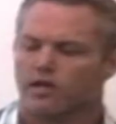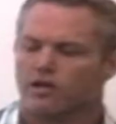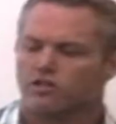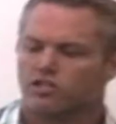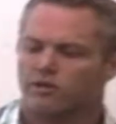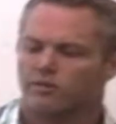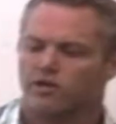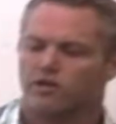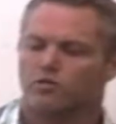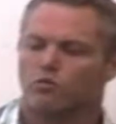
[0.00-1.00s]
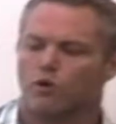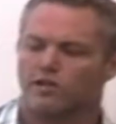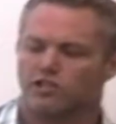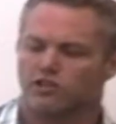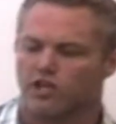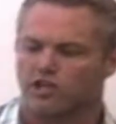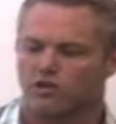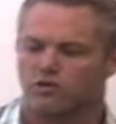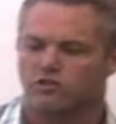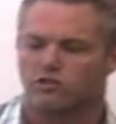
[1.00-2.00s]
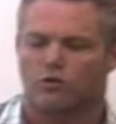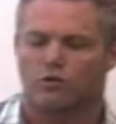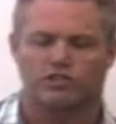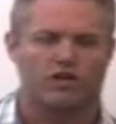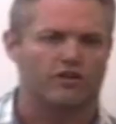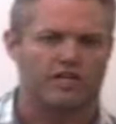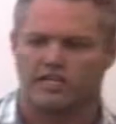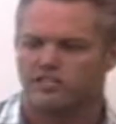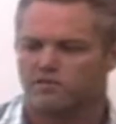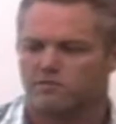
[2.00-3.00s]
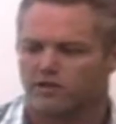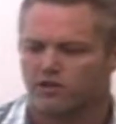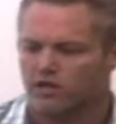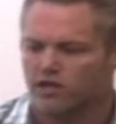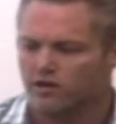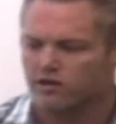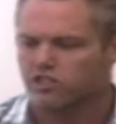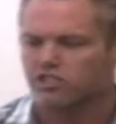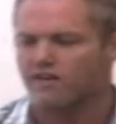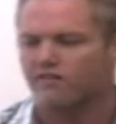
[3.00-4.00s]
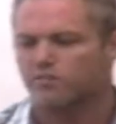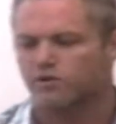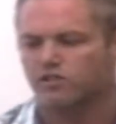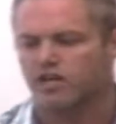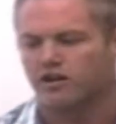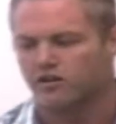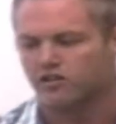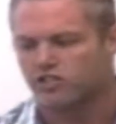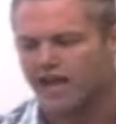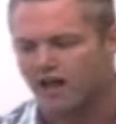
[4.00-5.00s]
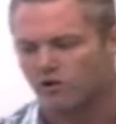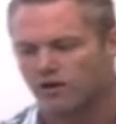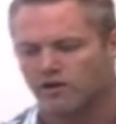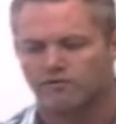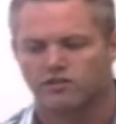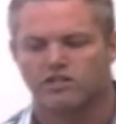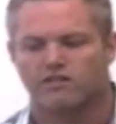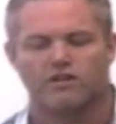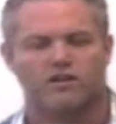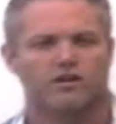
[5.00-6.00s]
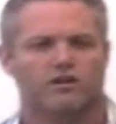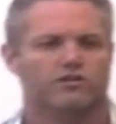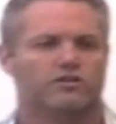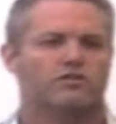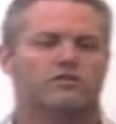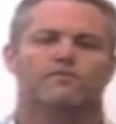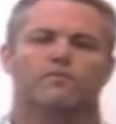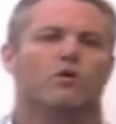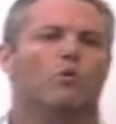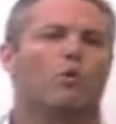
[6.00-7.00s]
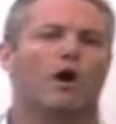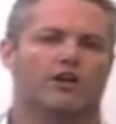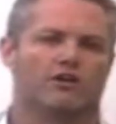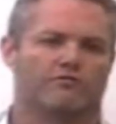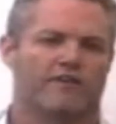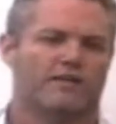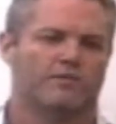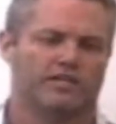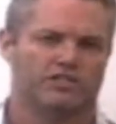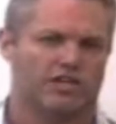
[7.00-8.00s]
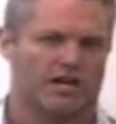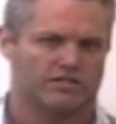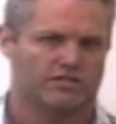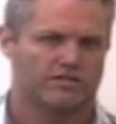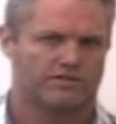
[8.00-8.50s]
Some of the ones that they use are what's called the easy method here, 70% of your salary for 7 years while your family adjusts.